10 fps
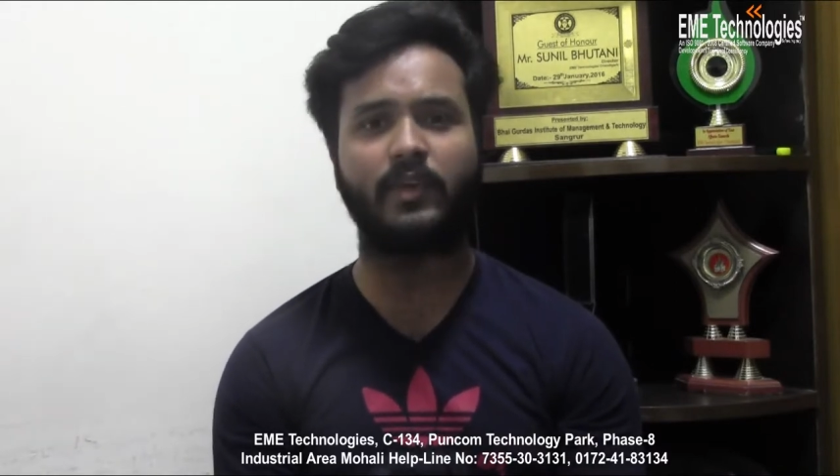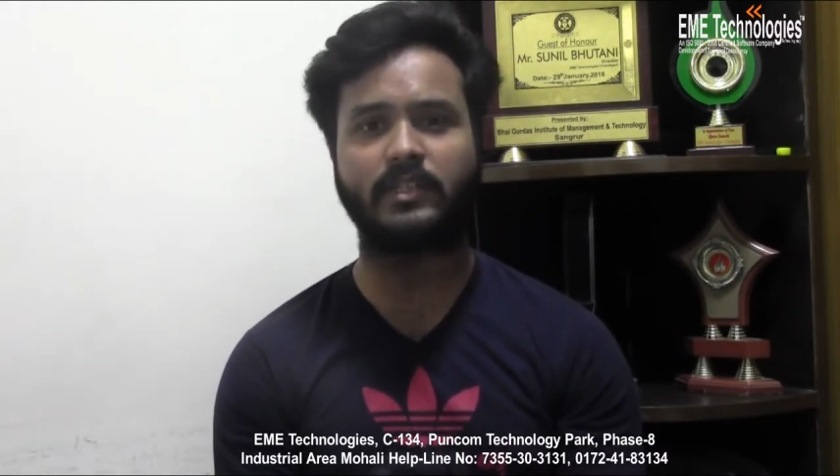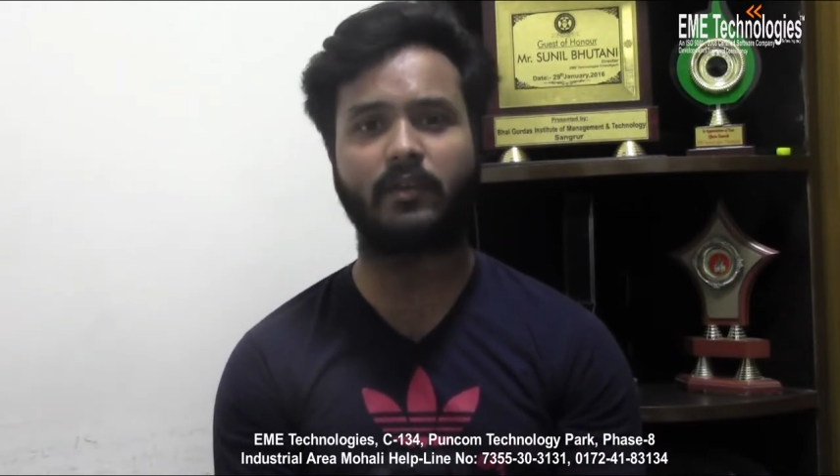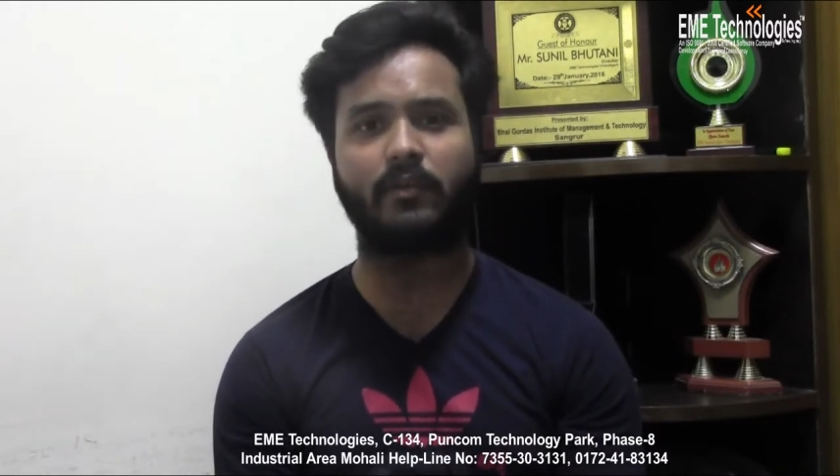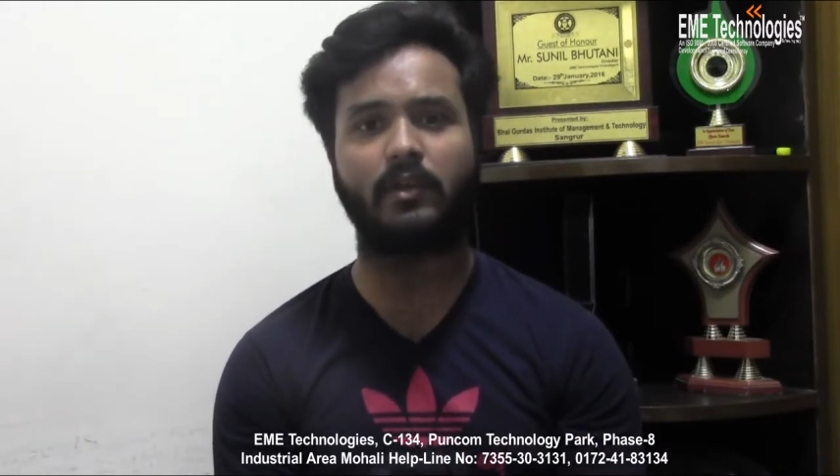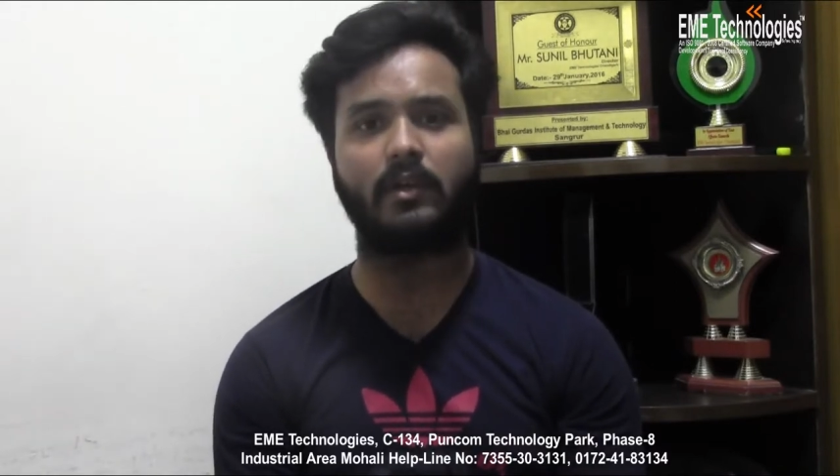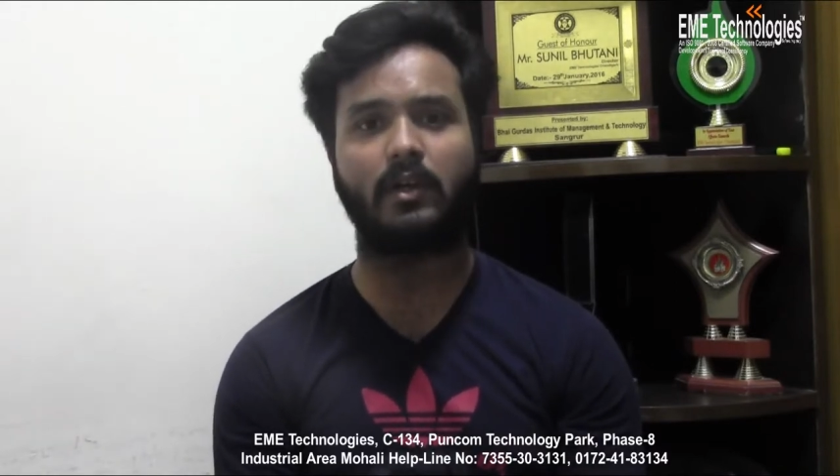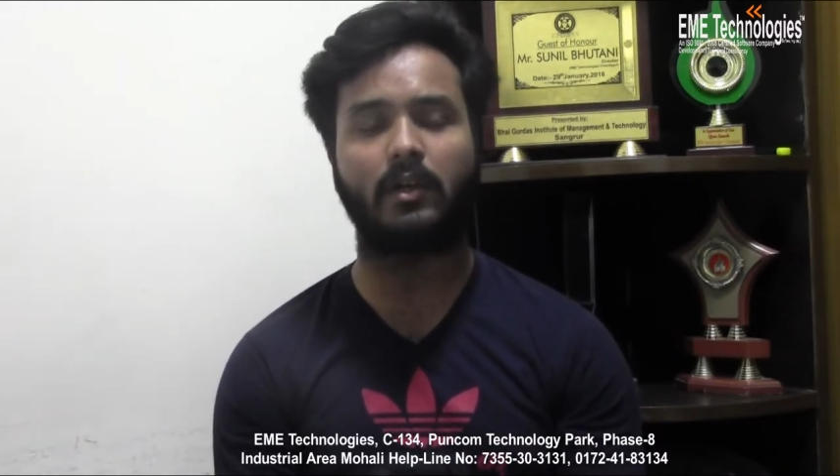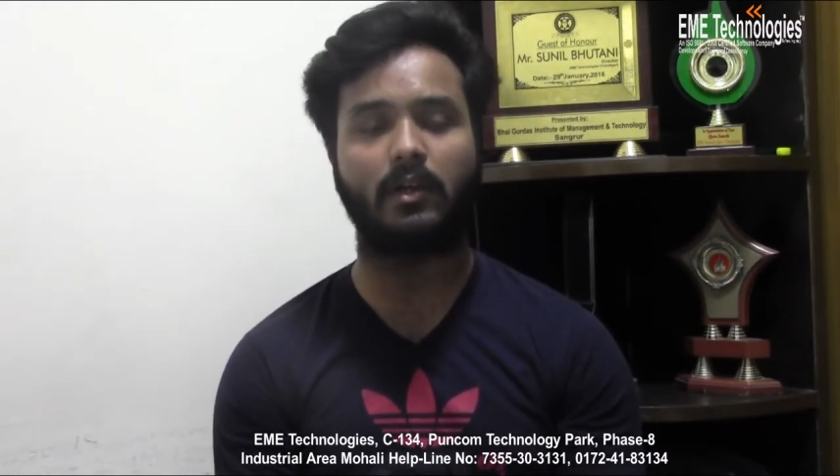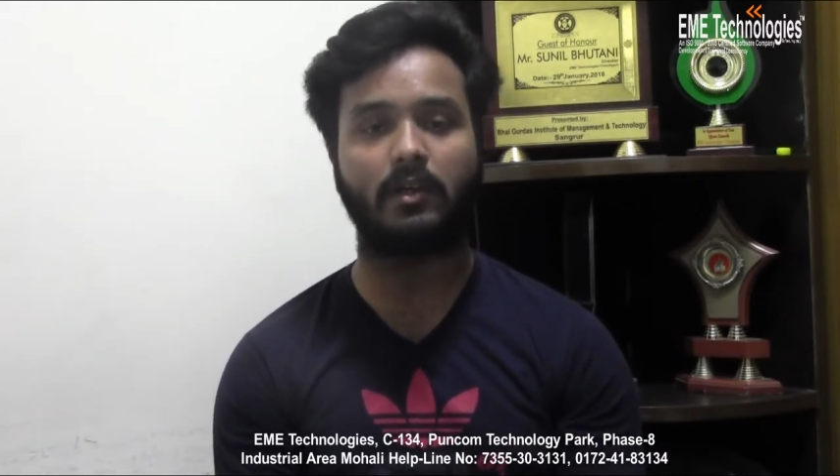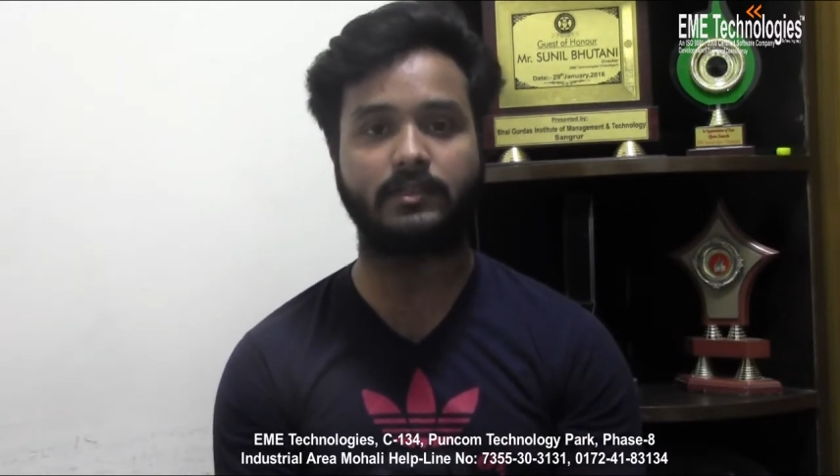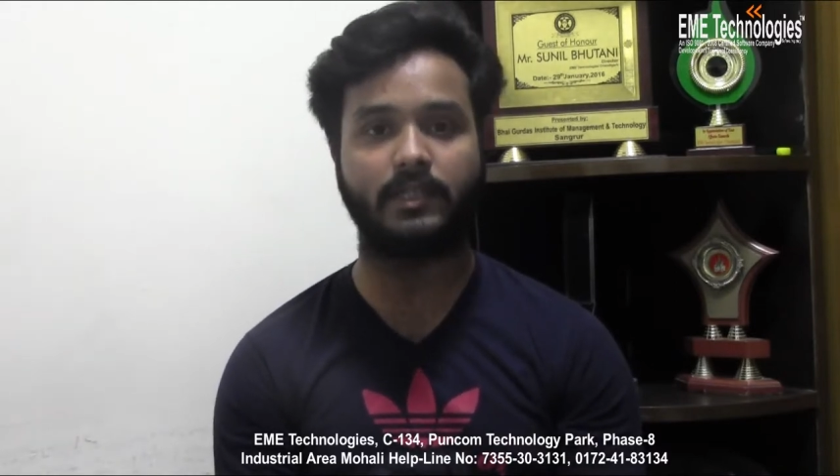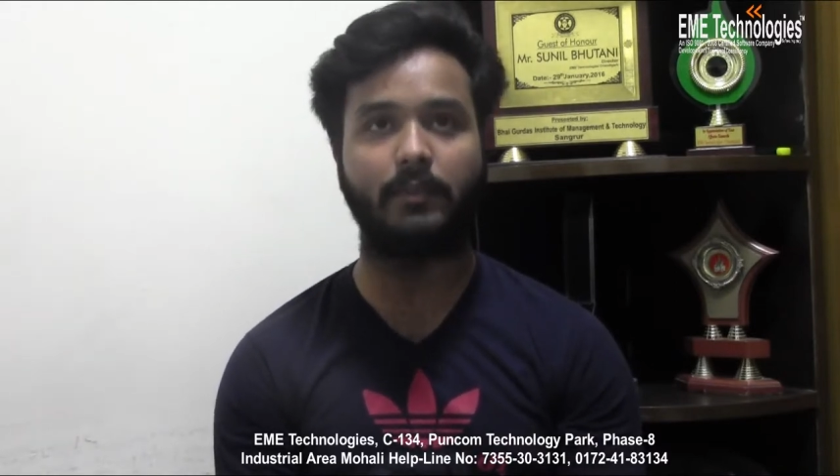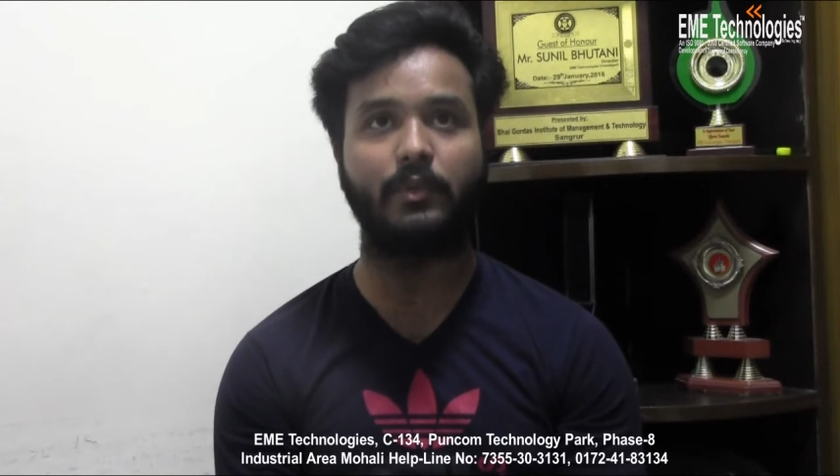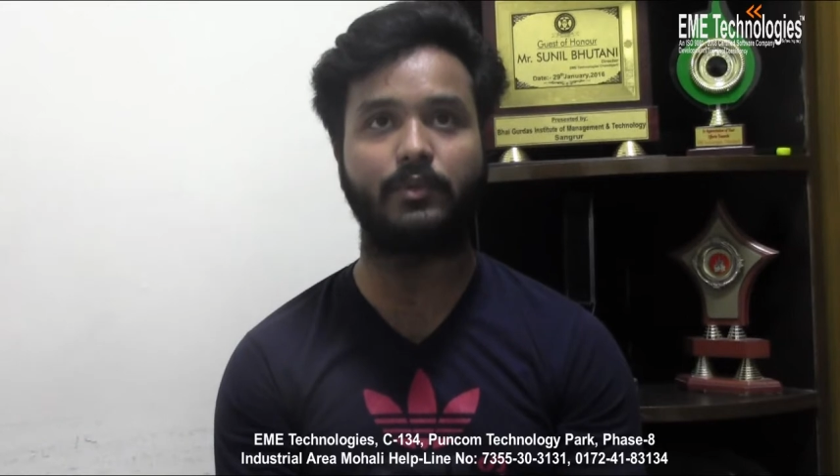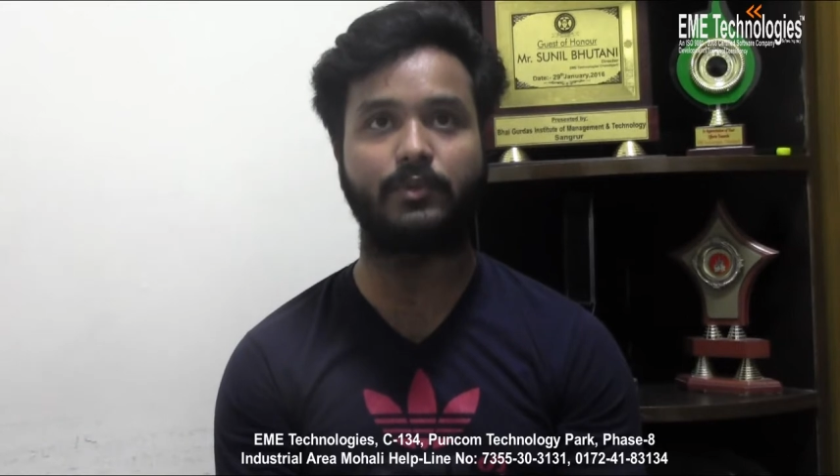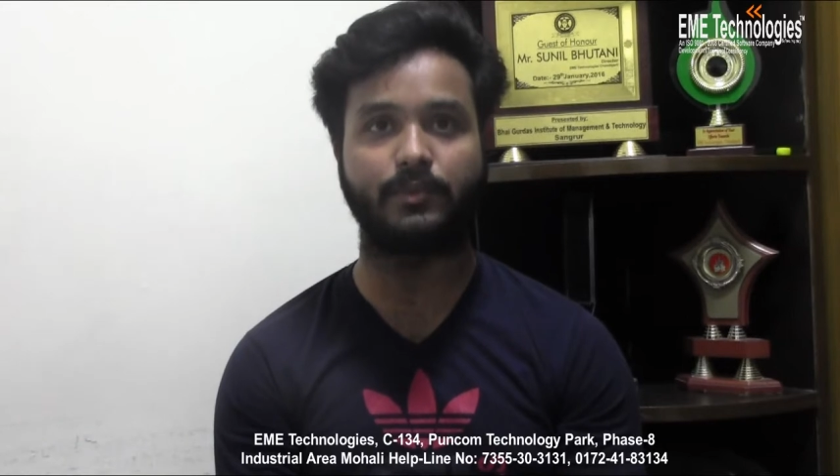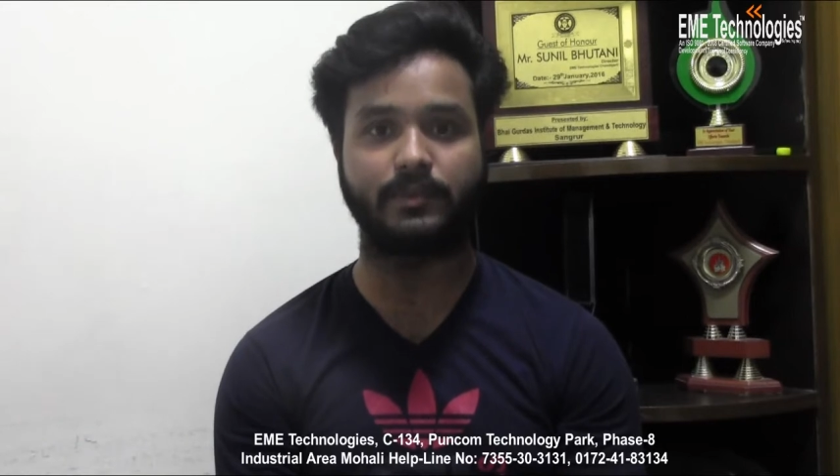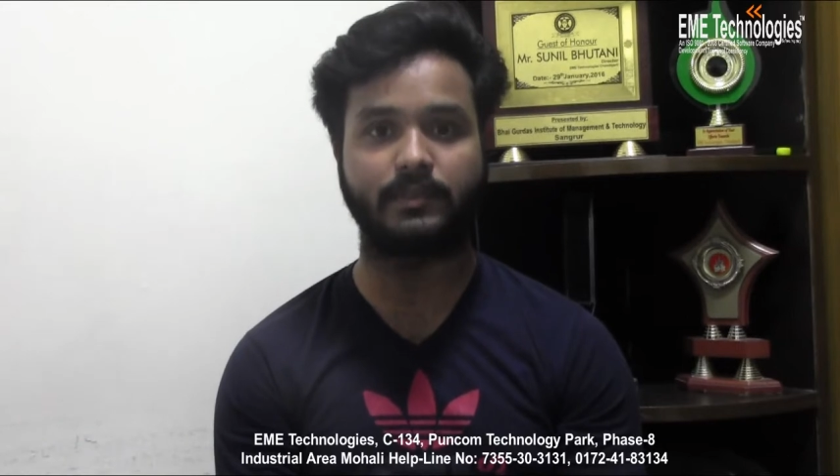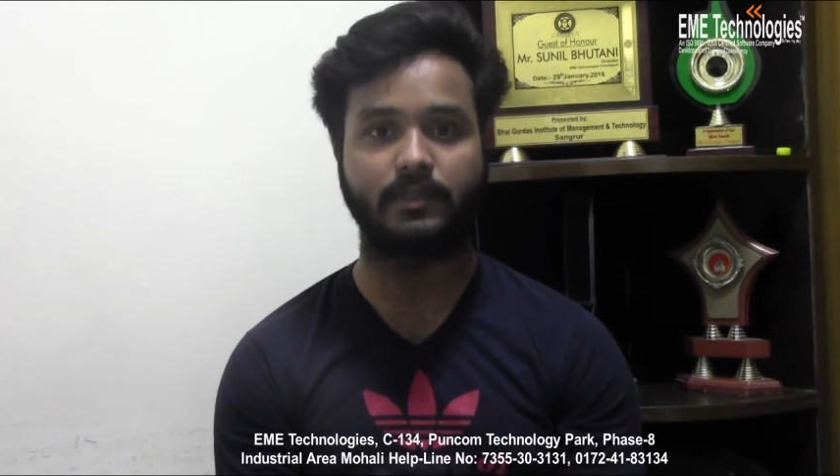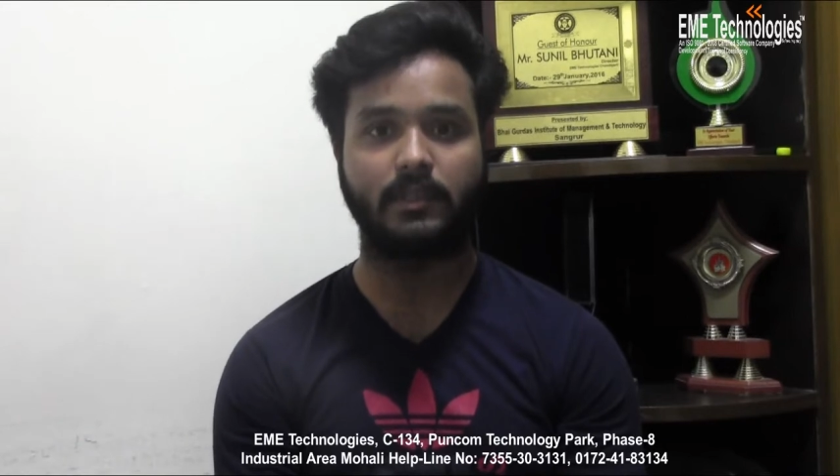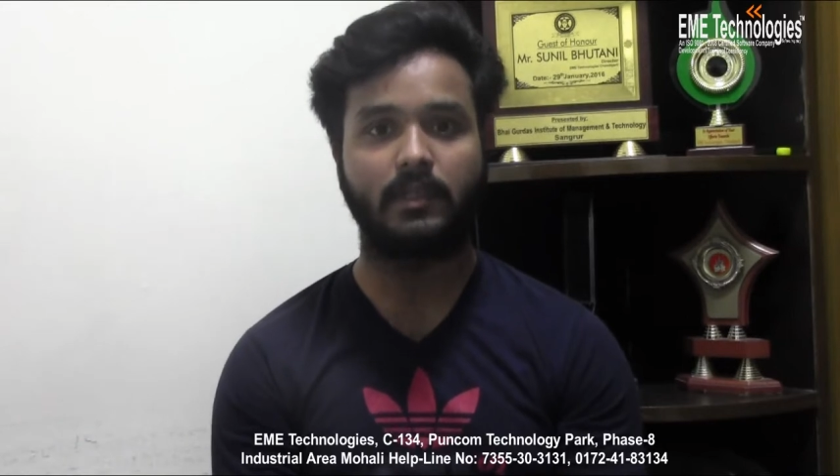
whichever stream you choose.